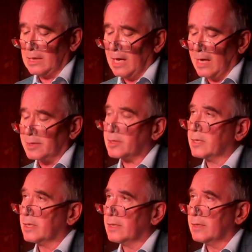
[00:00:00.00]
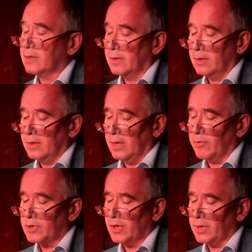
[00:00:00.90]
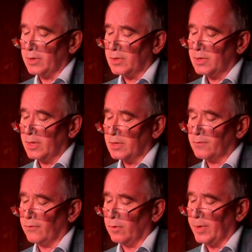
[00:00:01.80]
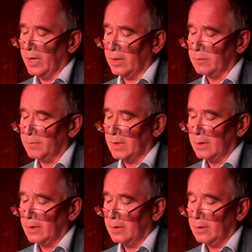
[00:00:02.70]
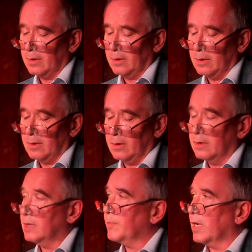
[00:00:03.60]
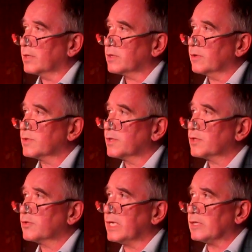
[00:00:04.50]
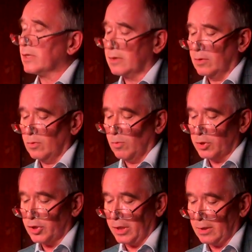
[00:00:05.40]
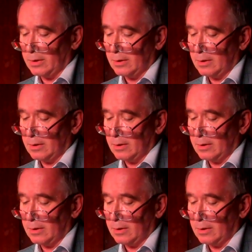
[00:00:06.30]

At last, he returned to his former home. He parked across the street, watching.